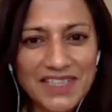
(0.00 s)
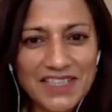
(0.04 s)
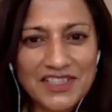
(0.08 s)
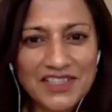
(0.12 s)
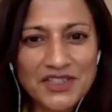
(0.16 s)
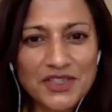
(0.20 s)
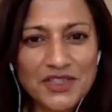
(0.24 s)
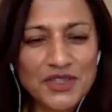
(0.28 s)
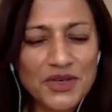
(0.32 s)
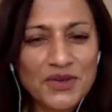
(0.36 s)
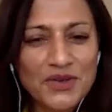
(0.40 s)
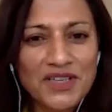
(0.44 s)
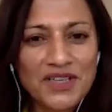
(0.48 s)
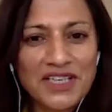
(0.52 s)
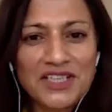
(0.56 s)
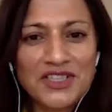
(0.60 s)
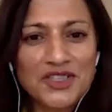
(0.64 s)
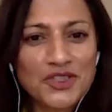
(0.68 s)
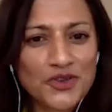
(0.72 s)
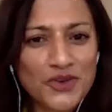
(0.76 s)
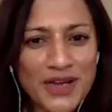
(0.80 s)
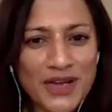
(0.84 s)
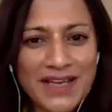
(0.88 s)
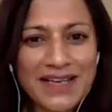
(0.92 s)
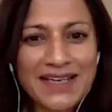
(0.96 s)
You don't need
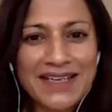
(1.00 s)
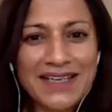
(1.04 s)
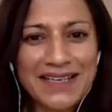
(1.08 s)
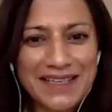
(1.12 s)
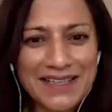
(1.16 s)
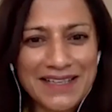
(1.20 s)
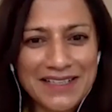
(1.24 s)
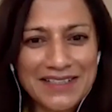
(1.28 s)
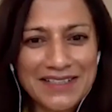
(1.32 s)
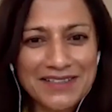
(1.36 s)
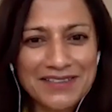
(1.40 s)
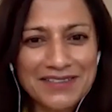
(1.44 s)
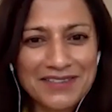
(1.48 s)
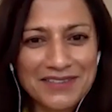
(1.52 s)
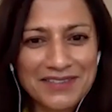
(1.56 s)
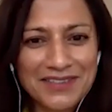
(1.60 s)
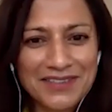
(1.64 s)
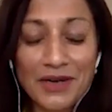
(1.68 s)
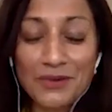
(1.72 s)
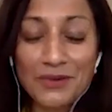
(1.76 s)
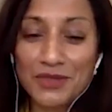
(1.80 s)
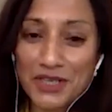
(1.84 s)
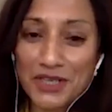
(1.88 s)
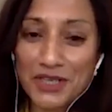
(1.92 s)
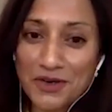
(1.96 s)
training in it,
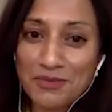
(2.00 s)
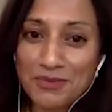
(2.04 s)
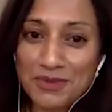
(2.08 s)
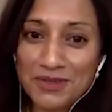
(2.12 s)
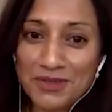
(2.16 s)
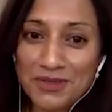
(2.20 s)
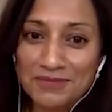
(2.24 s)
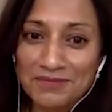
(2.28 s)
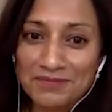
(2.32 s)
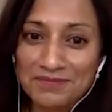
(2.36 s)
I would hope.